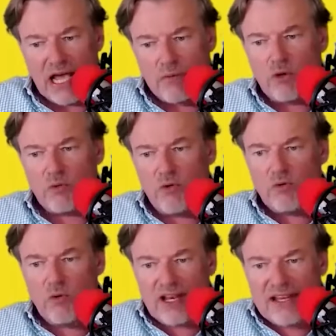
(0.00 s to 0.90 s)

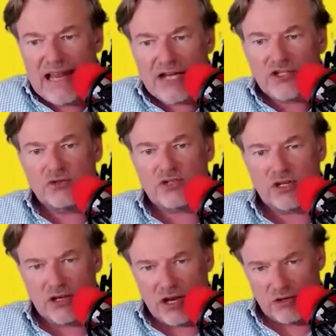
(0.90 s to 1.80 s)
what led you to
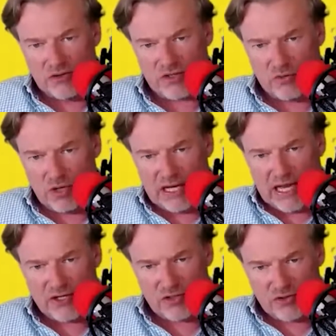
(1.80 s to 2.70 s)
Notes, or what
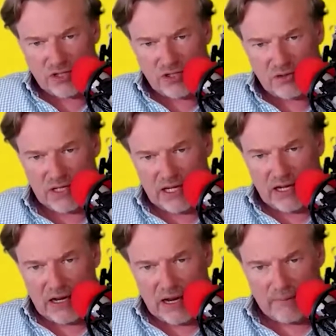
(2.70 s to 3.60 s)
led you to
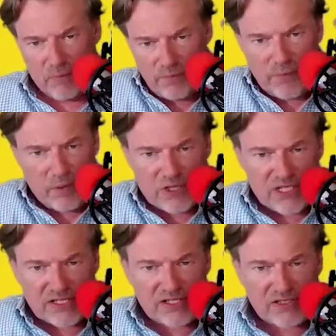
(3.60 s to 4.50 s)
was
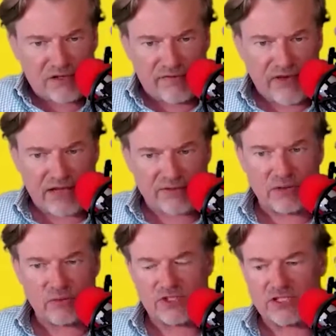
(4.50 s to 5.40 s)
it the fact that
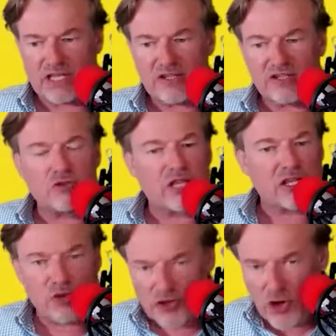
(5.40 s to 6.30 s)
they're
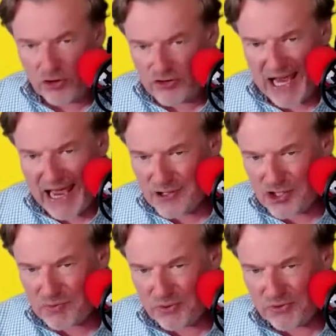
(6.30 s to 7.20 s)
sort of
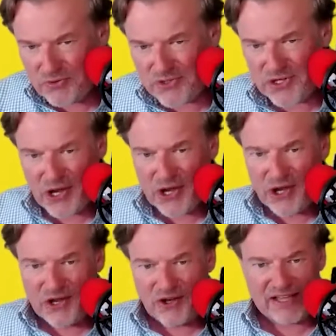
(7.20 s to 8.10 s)
non-tangibles,
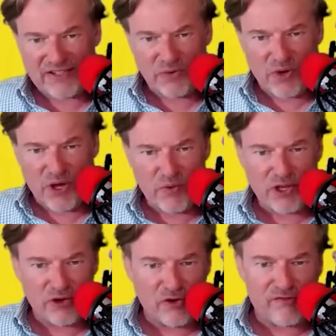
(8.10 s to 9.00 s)
as it were, where
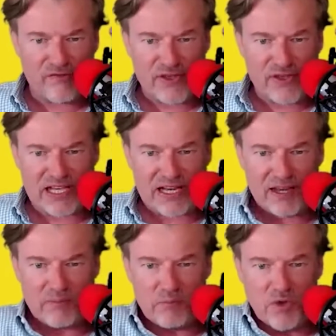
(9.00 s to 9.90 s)
you're not
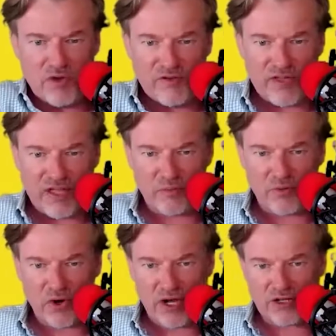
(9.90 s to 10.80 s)
physically moving
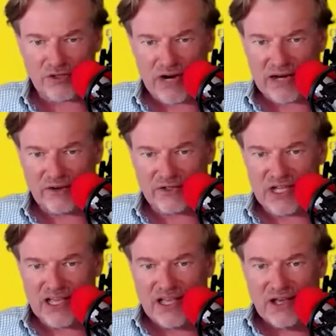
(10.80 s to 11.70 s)
product around?
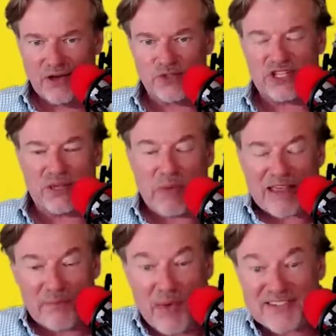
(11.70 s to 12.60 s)
Was it the
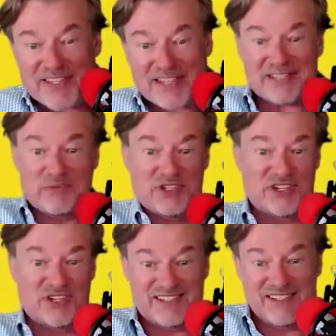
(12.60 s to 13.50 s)
mathematics, which
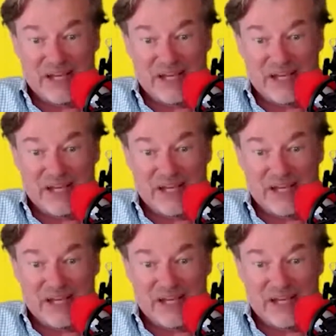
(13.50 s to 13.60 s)
is